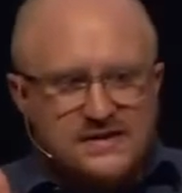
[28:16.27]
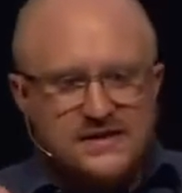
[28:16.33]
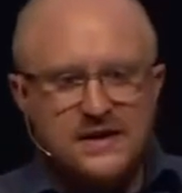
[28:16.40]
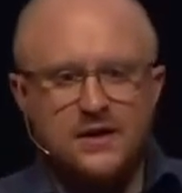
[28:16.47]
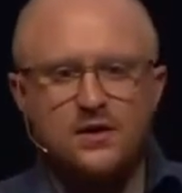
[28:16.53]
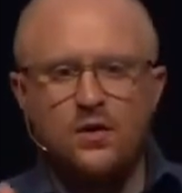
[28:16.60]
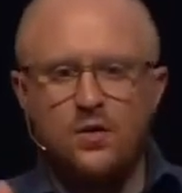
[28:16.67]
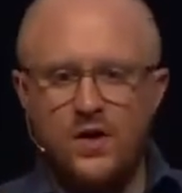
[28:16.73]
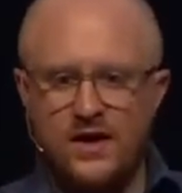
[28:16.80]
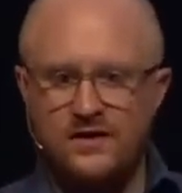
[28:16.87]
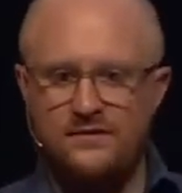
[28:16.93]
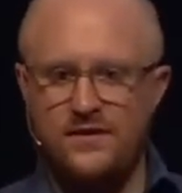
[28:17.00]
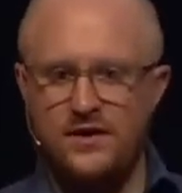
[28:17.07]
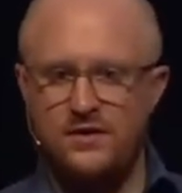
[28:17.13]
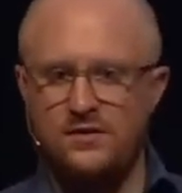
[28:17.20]
single one
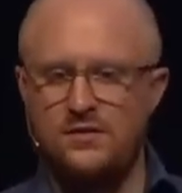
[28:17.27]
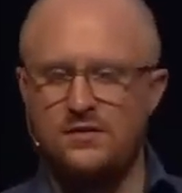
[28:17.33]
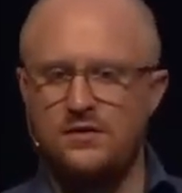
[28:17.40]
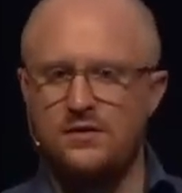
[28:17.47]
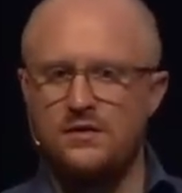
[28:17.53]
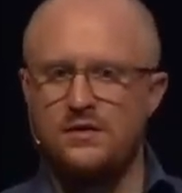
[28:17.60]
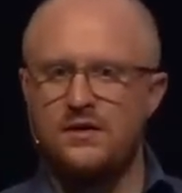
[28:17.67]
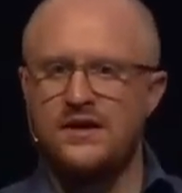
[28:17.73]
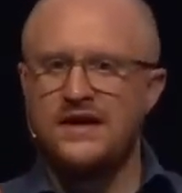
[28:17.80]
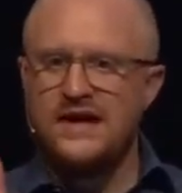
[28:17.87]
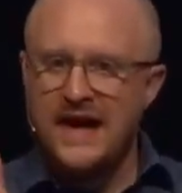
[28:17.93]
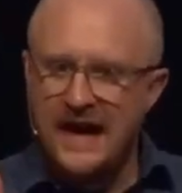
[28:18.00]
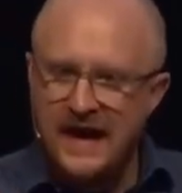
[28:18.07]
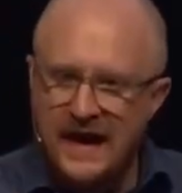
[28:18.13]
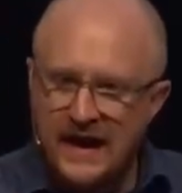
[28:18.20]
of you
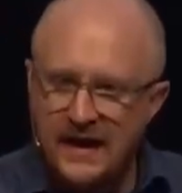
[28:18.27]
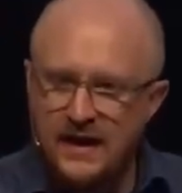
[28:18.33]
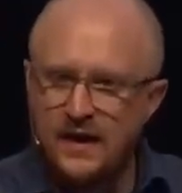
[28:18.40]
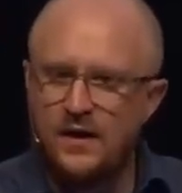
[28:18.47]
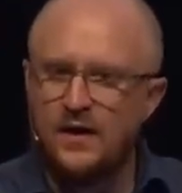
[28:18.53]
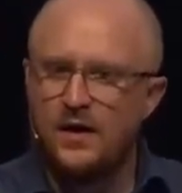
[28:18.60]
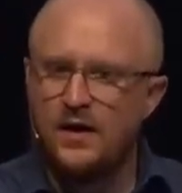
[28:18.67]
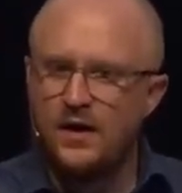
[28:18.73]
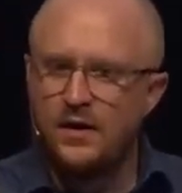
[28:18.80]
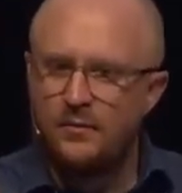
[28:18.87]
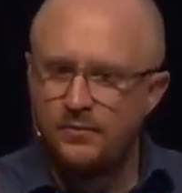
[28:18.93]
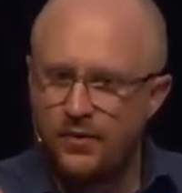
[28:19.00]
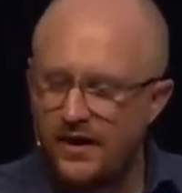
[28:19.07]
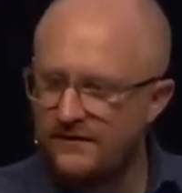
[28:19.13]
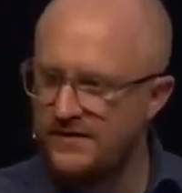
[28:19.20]
can
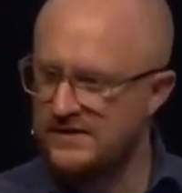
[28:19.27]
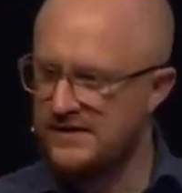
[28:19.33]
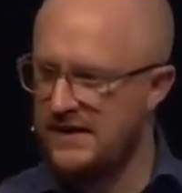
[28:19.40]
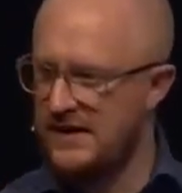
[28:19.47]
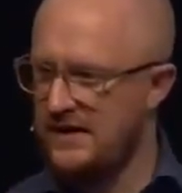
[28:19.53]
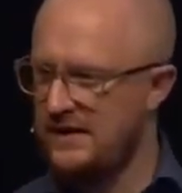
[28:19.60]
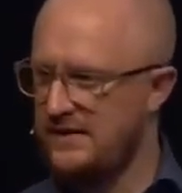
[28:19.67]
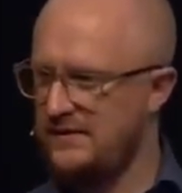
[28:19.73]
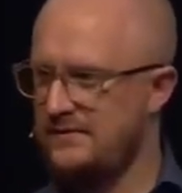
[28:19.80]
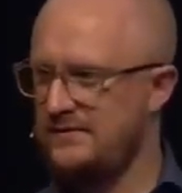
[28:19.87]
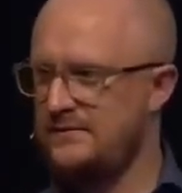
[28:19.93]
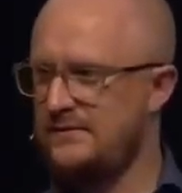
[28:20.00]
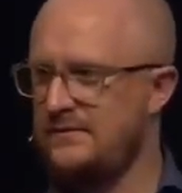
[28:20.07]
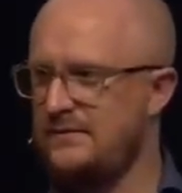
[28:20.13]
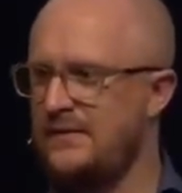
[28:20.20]
prophesy.
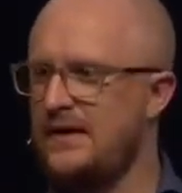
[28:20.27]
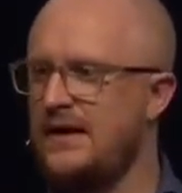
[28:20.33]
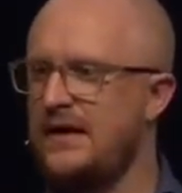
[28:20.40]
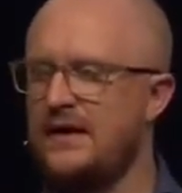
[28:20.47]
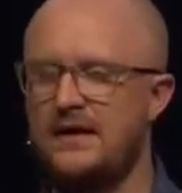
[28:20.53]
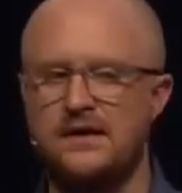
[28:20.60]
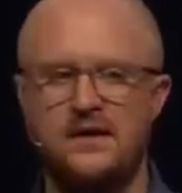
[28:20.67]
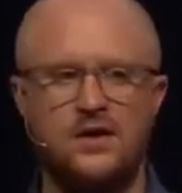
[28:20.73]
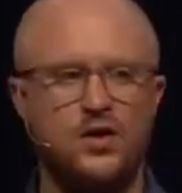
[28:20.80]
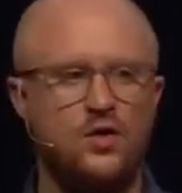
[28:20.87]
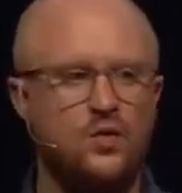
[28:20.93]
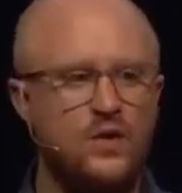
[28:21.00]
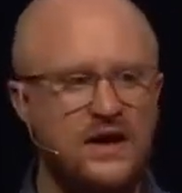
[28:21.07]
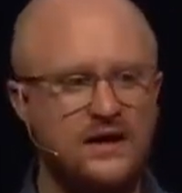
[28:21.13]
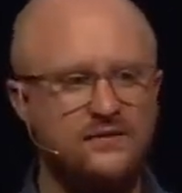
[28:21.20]

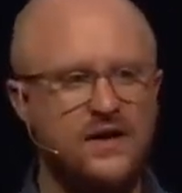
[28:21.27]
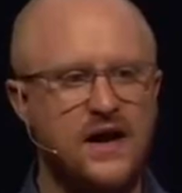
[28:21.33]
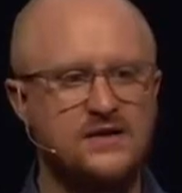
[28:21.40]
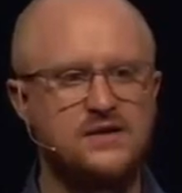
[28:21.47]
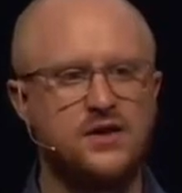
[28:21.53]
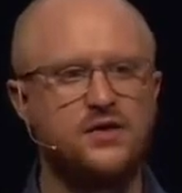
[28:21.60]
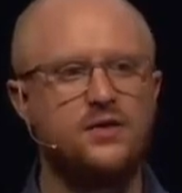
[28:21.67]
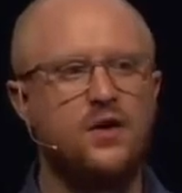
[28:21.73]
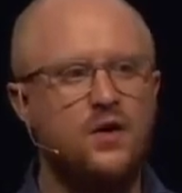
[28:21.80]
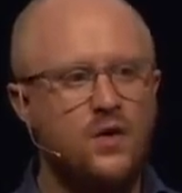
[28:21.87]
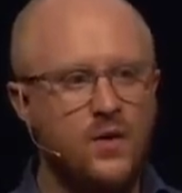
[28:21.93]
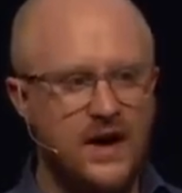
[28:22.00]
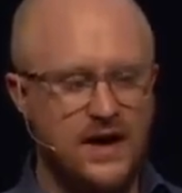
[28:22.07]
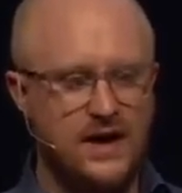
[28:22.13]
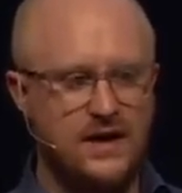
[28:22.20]
We have got to throw
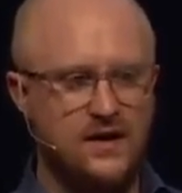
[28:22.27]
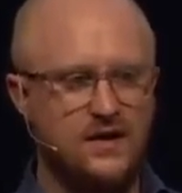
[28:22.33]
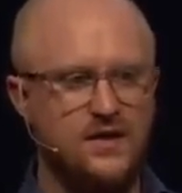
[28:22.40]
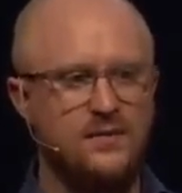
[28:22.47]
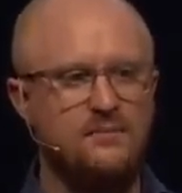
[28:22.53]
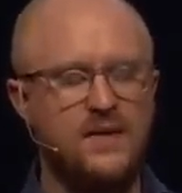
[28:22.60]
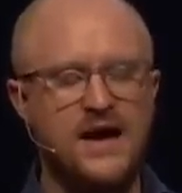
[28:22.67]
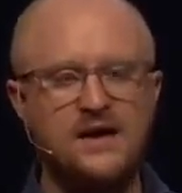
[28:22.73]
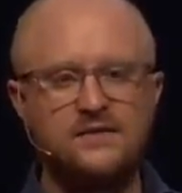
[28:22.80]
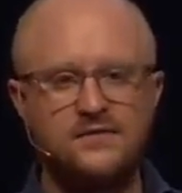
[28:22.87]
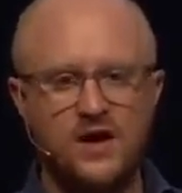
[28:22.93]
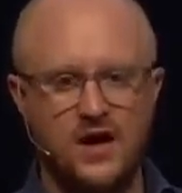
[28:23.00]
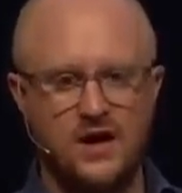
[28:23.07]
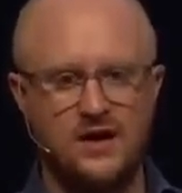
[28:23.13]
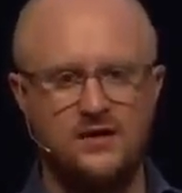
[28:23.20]
away the man
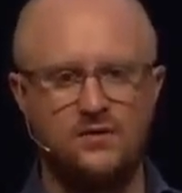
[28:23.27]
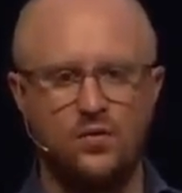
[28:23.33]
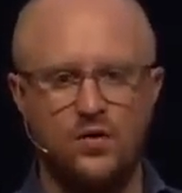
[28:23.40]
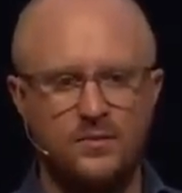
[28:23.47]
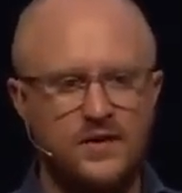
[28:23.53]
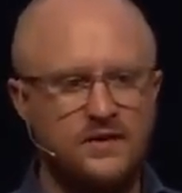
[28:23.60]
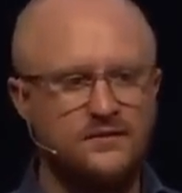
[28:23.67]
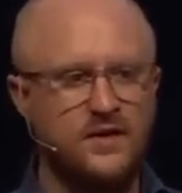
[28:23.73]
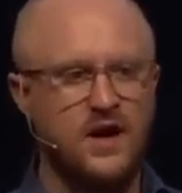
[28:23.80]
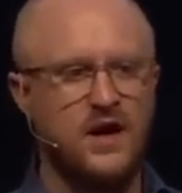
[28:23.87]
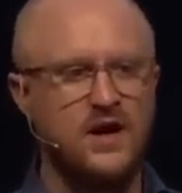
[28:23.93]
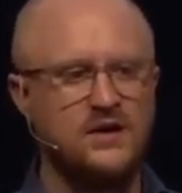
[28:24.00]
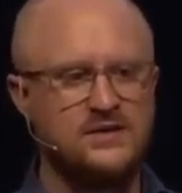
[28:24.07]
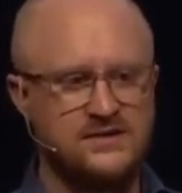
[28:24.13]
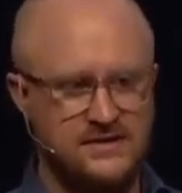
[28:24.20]
of God, woman of
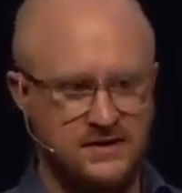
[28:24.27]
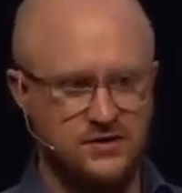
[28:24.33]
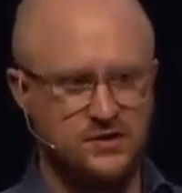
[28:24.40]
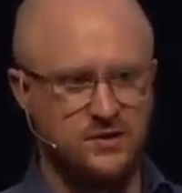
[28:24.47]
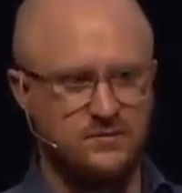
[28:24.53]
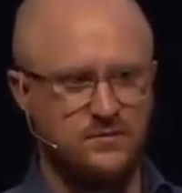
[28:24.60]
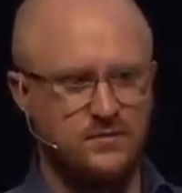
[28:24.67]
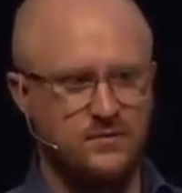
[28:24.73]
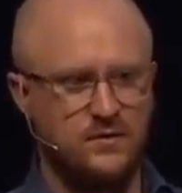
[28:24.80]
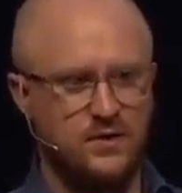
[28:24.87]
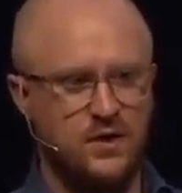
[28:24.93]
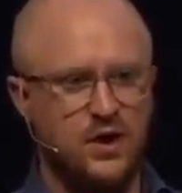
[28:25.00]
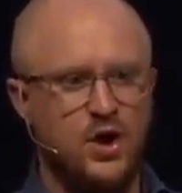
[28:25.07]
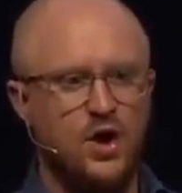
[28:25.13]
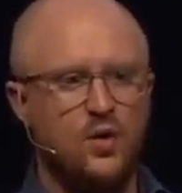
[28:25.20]
God syndrome
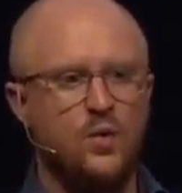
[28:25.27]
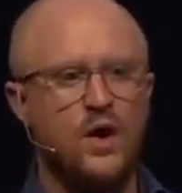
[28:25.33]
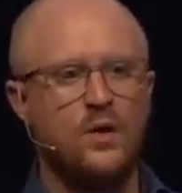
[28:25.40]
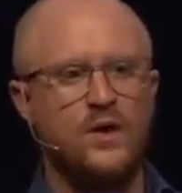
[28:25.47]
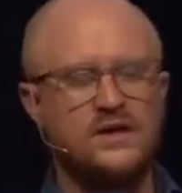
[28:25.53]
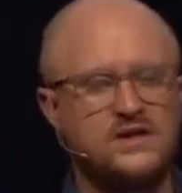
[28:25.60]
where